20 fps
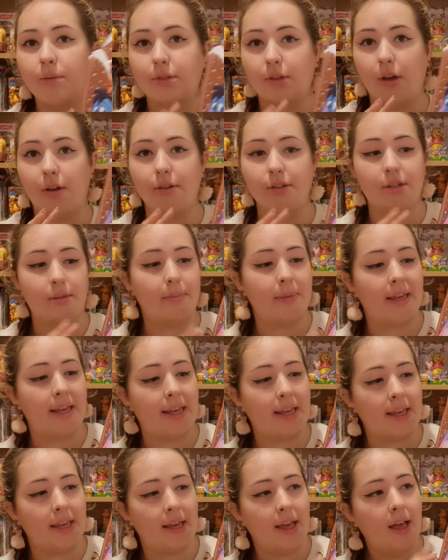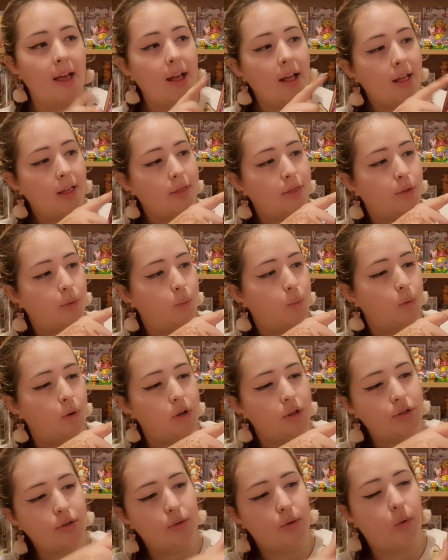was going to be the
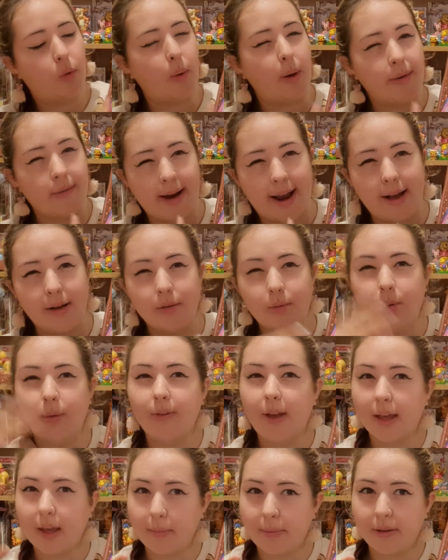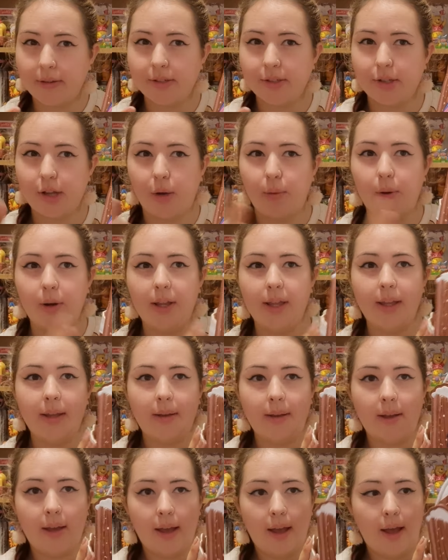wood all the way around with like a bit of snow on it,
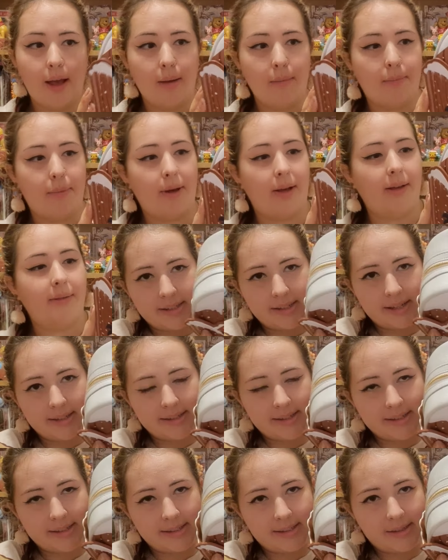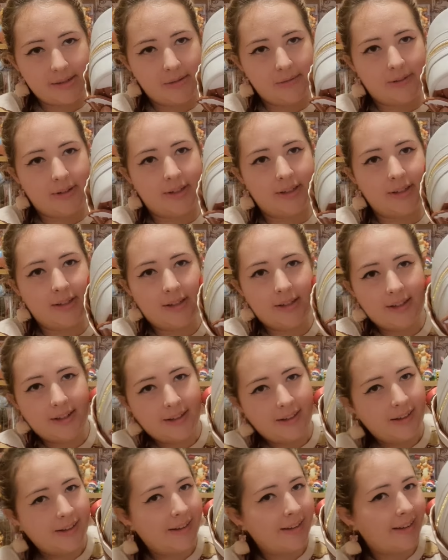but it's nice and silver
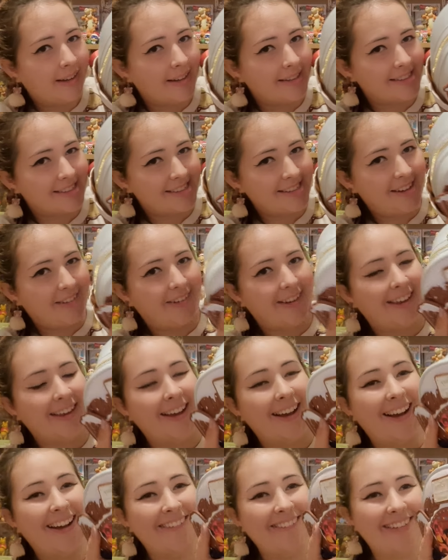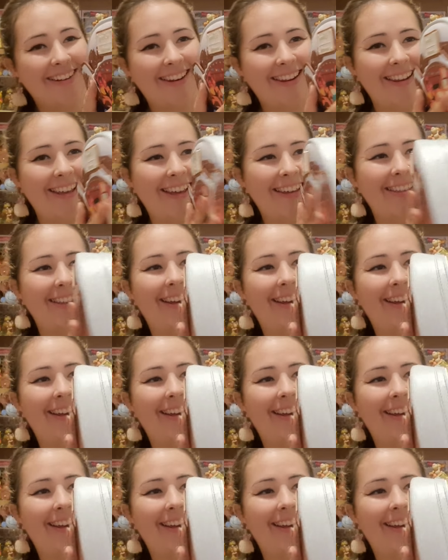and snowy. I really like